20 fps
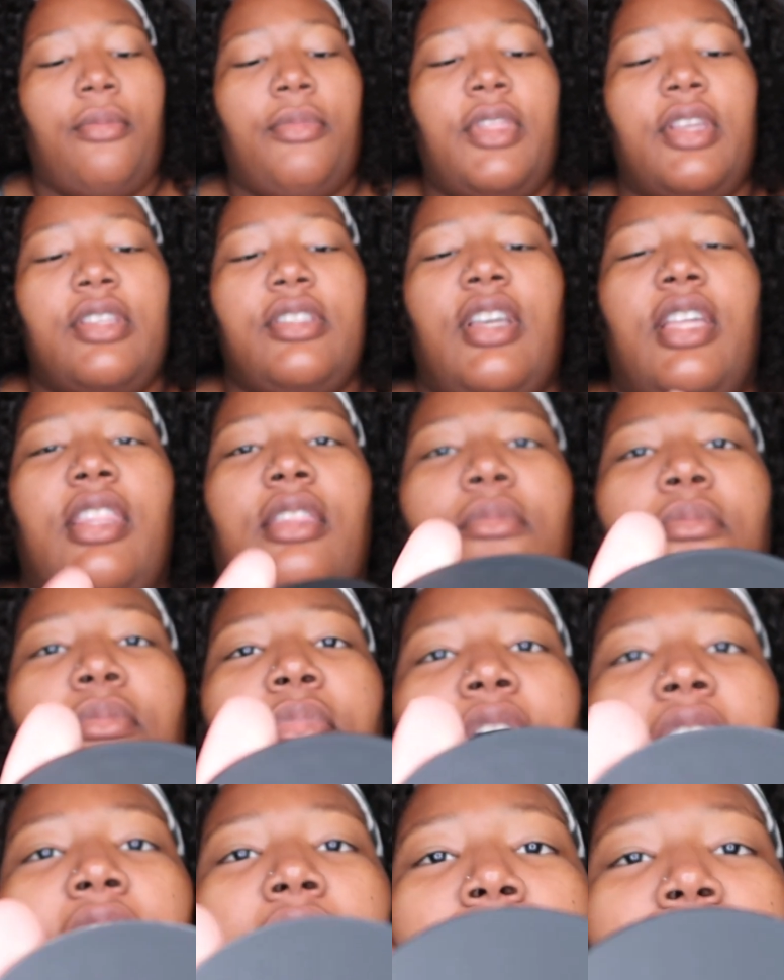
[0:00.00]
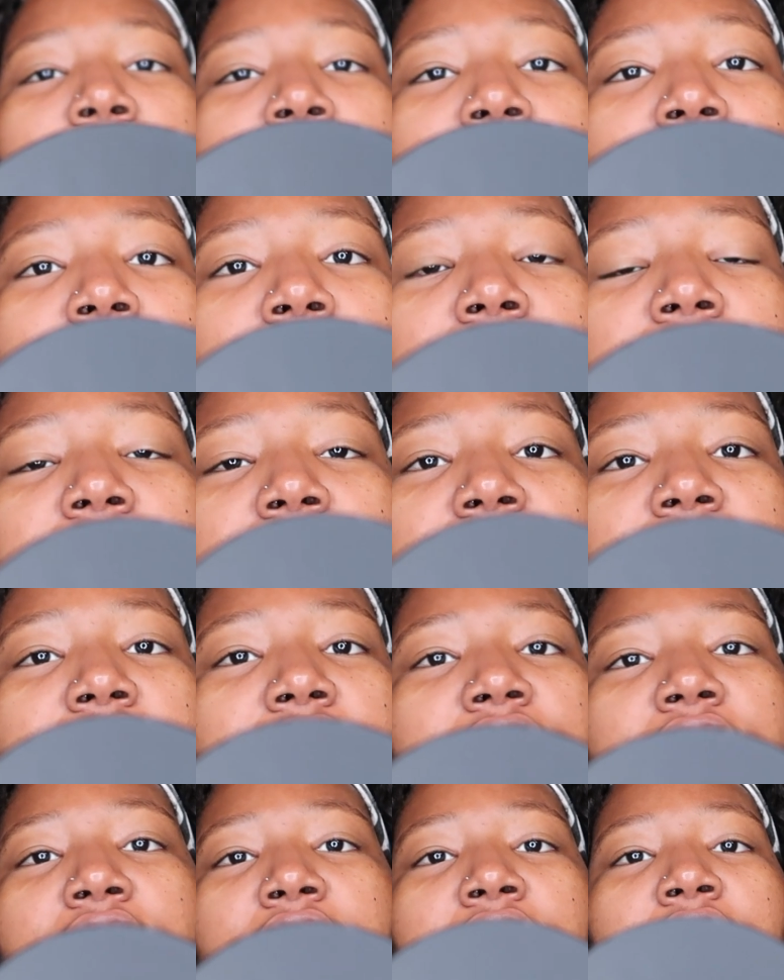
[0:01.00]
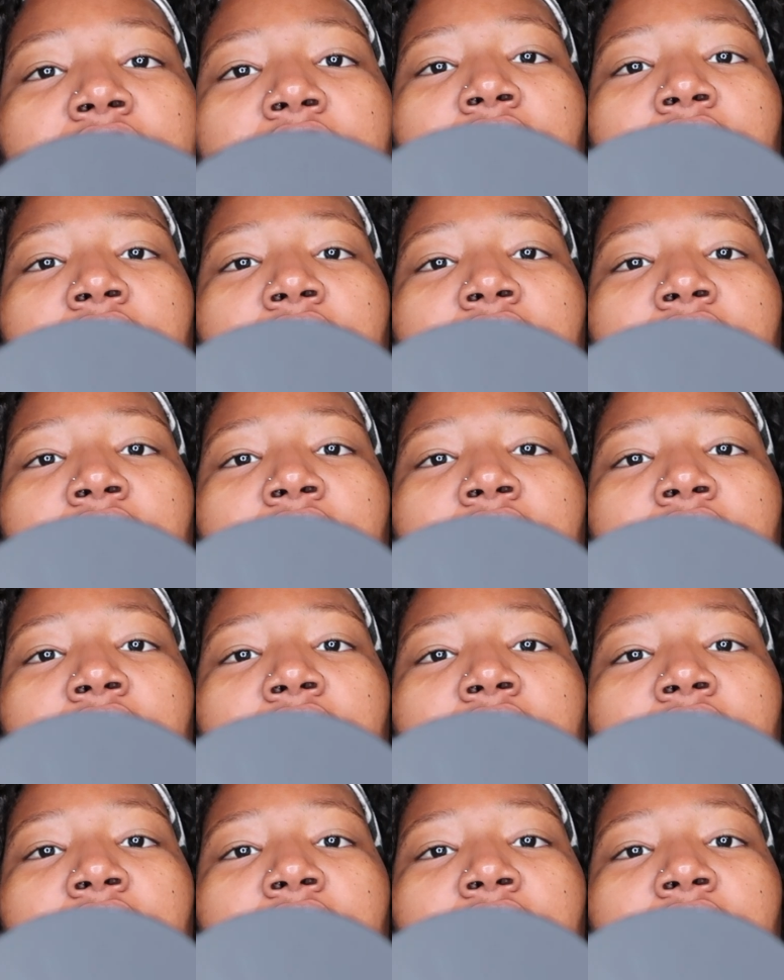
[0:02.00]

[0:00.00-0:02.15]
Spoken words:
That's how the bottom looks. It's just